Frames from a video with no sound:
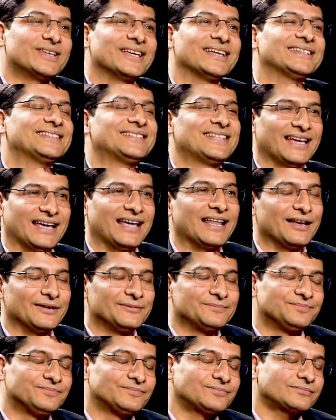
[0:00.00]
can tell
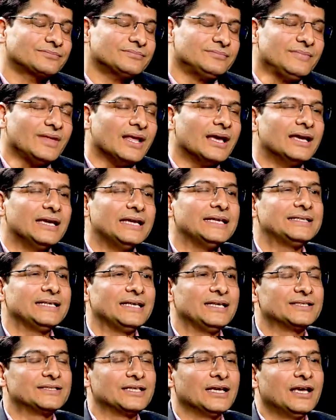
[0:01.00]
it
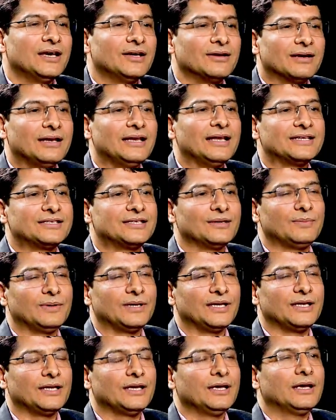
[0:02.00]
is
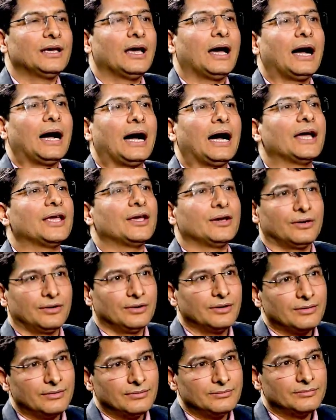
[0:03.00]
relatively high
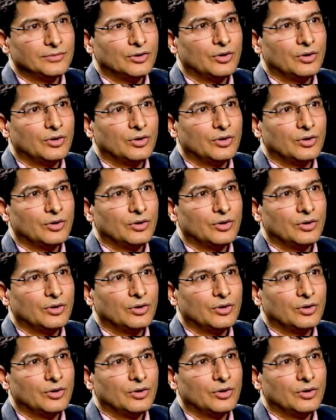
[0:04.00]
earner